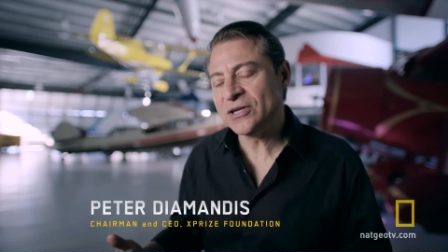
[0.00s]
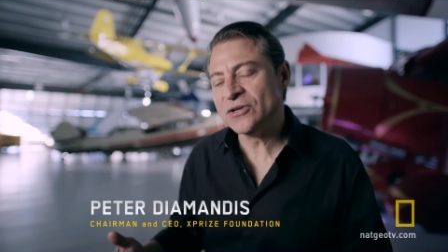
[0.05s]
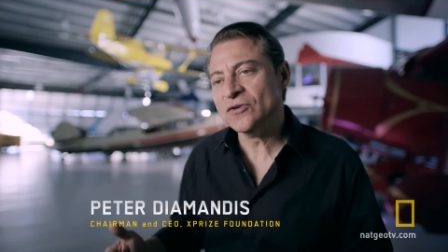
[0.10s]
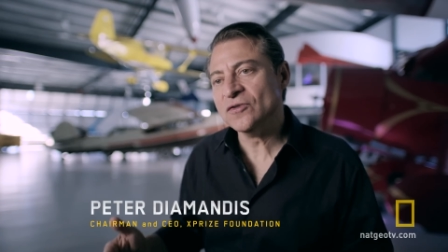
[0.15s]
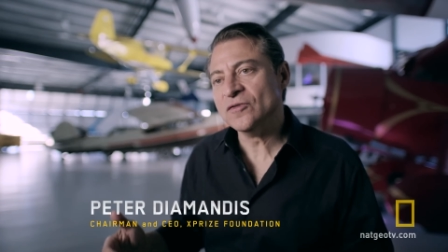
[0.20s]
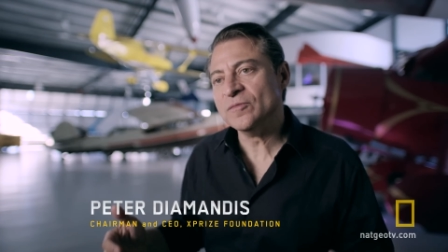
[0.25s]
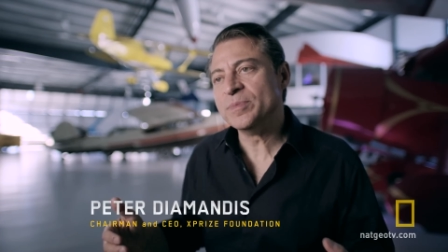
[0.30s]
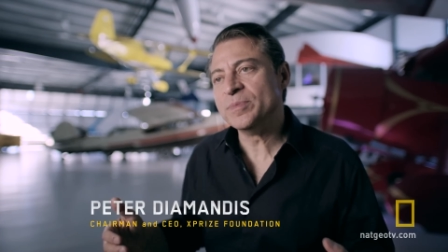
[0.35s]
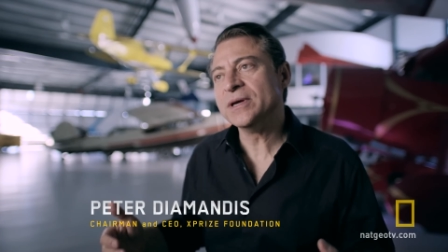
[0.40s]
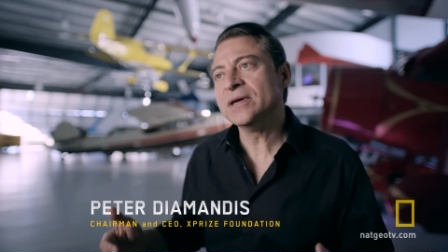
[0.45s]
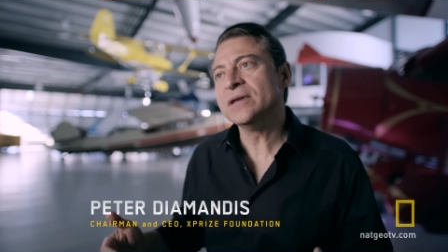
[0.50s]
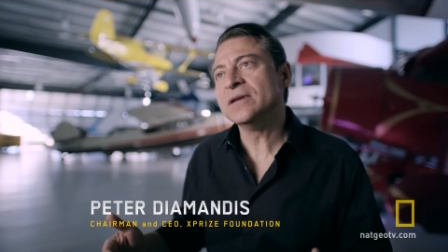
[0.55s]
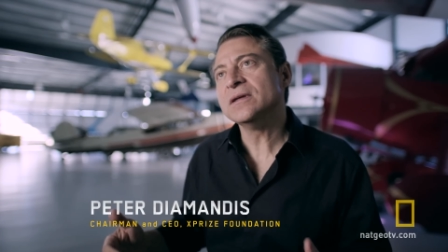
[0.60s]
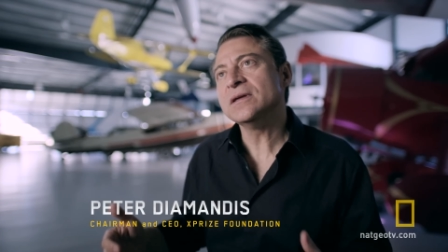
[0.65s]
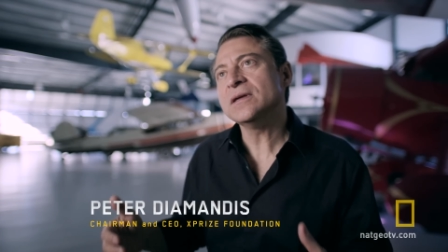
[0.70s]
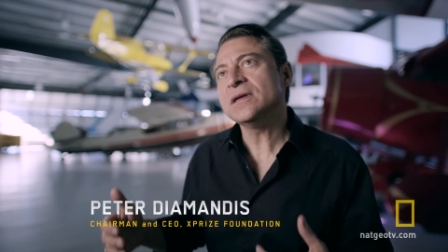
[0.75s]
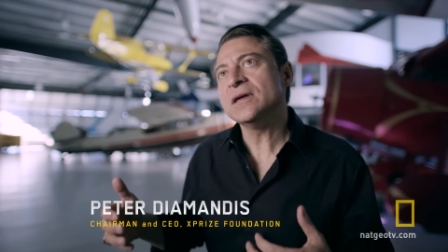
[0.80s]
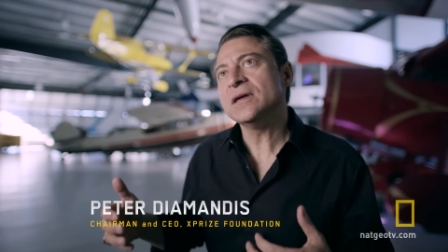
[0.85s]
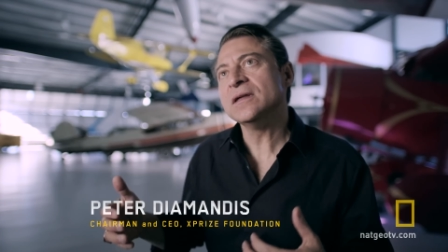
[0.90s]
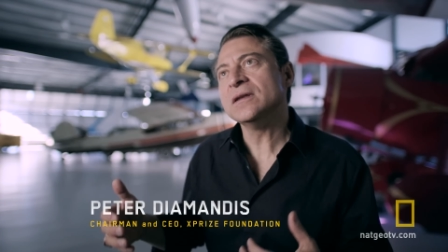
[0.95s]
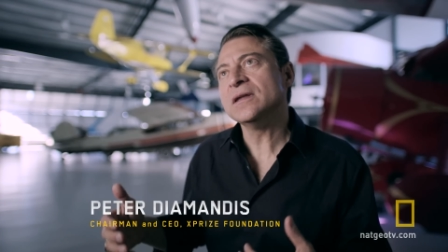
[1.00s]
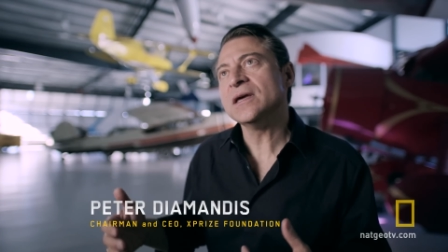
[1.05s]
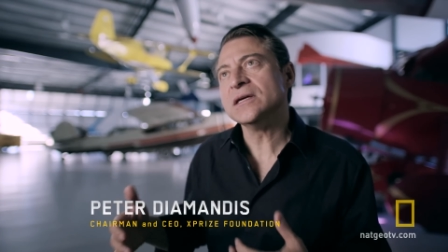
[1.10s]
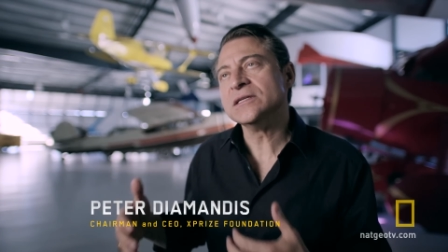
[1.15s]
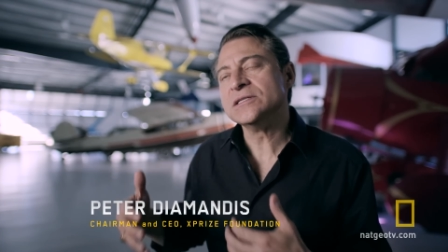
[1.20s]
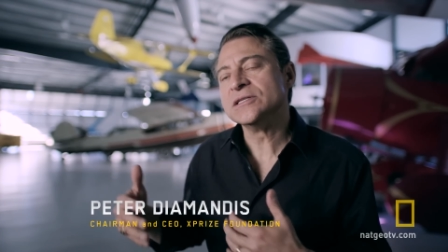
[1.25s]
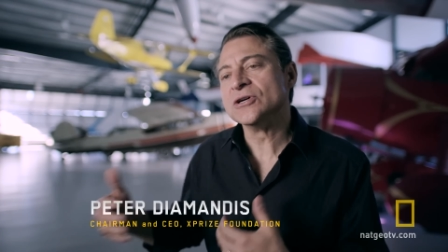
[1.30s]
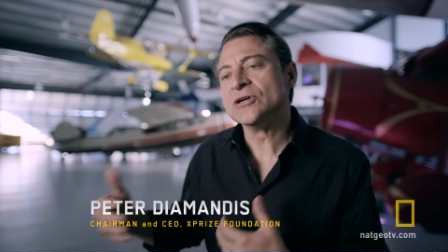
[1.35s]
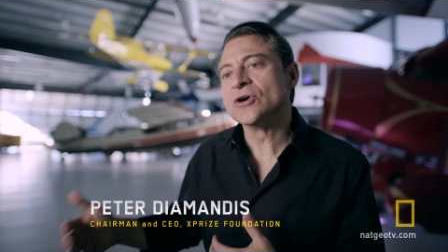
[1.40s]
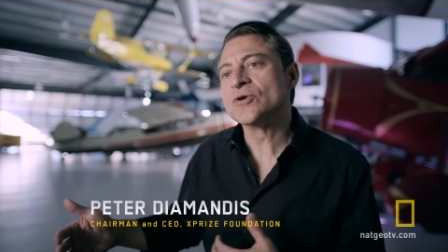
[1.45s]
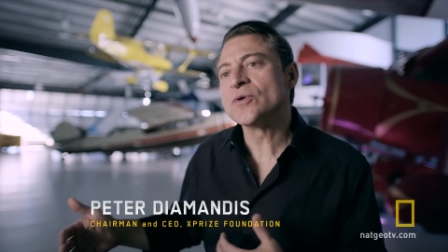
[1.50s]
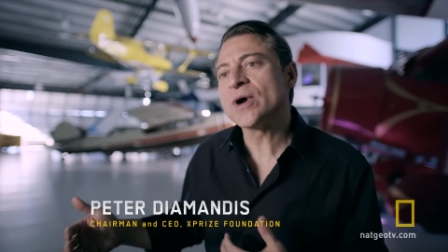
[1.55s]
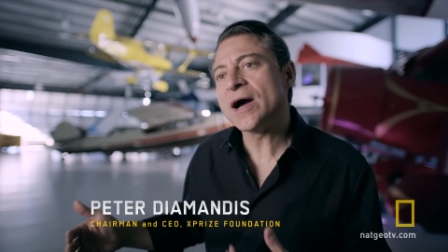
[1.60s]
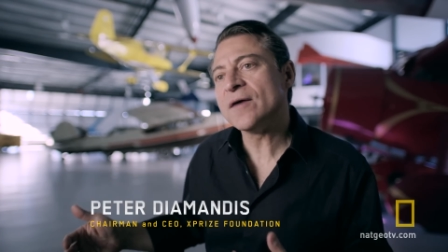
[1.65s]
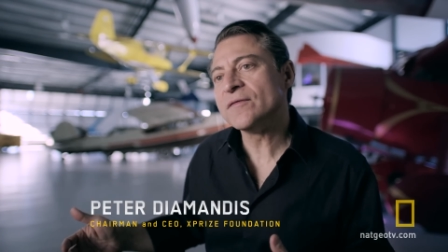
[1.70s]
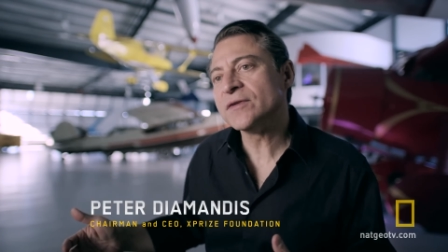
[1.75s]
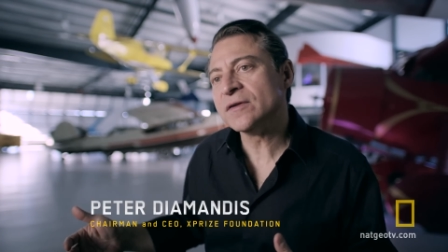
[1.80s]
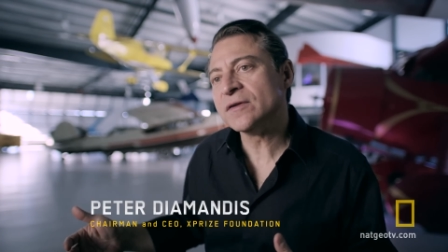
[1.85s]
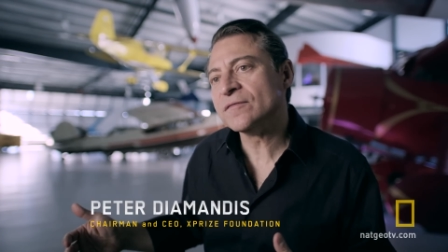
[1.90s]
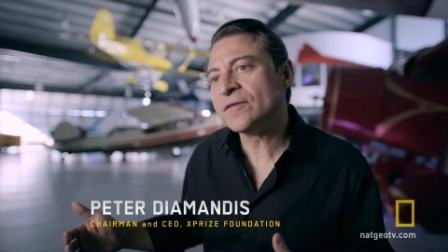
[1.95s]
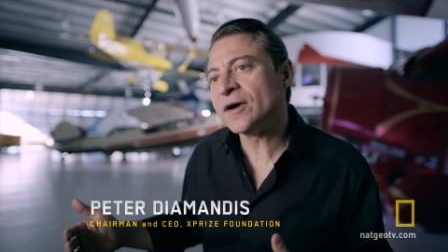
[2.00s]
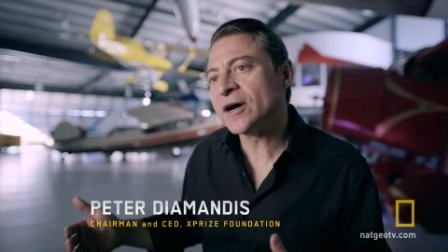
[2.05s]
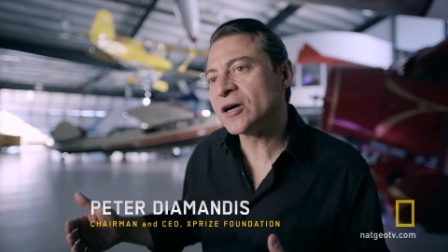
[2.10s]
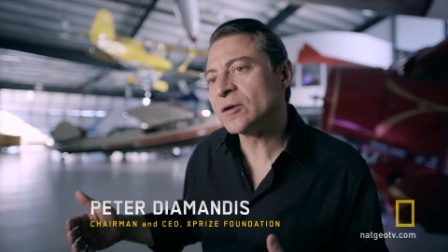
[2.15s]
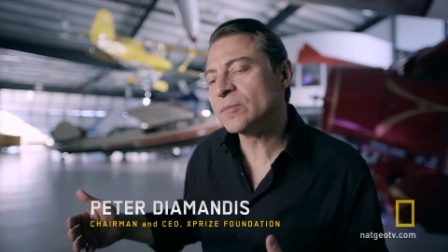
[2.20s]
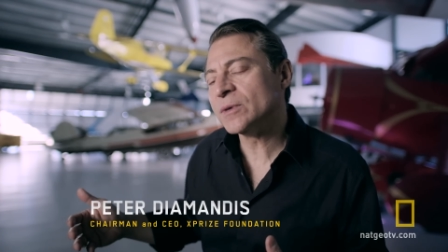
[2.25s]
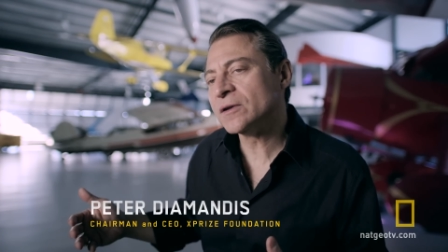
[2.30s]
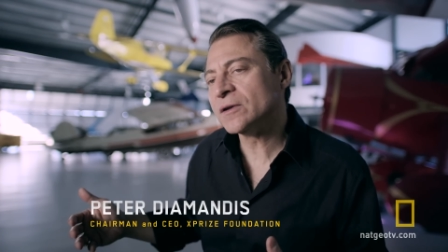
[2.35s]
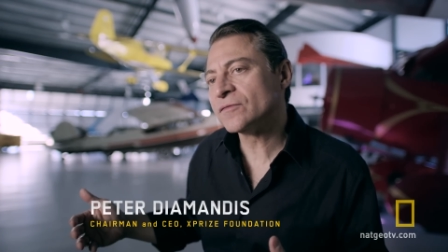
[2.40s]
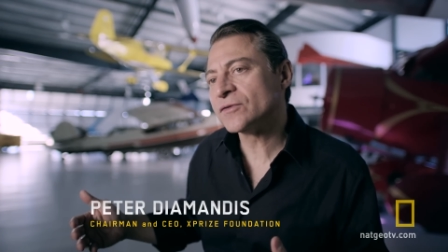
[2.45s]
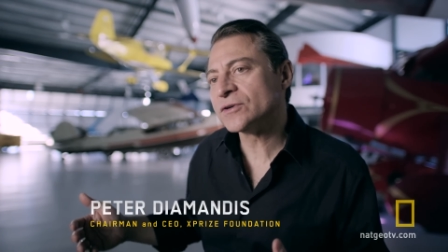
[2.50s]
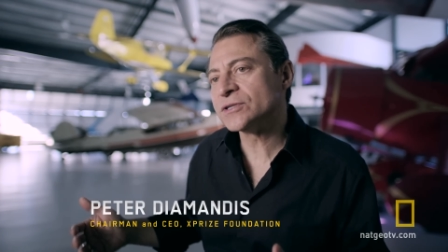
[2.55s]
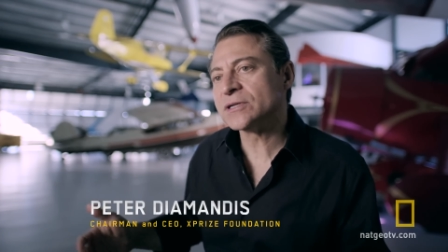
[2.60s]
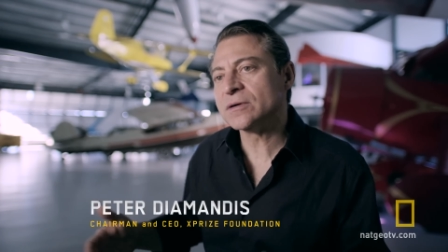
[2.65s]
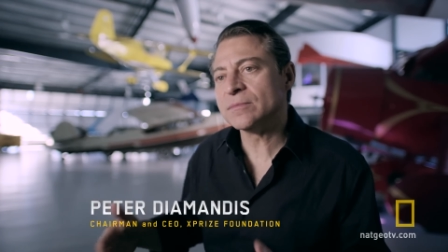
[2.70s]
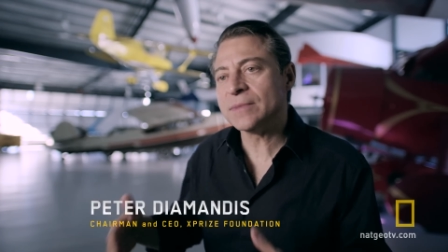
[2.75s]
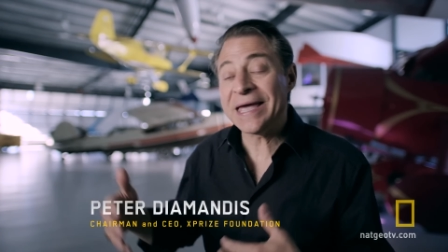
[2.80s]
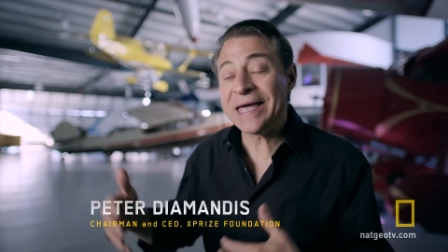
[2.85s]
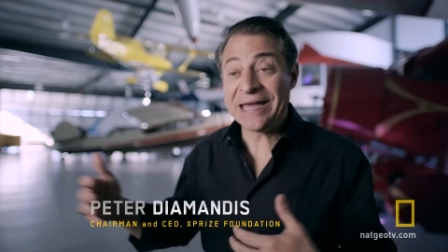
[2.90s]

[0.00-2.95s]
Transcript: You've been in a zero-gravity environment for some